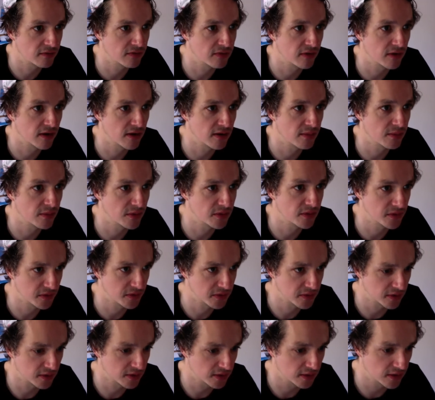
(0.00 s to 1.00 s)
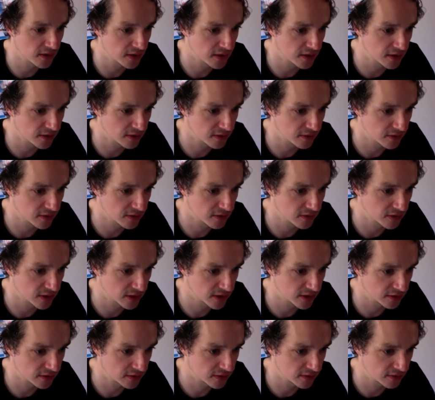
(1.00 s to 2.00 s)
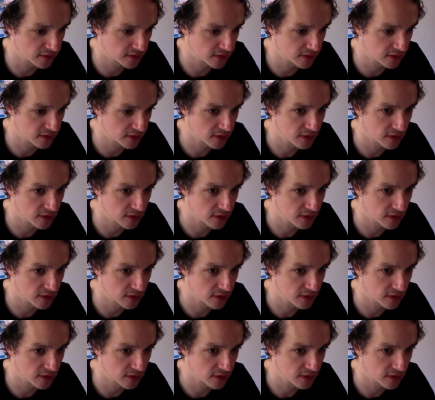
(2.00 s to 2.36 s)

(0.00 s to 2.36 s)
very much still learning the tricks of the.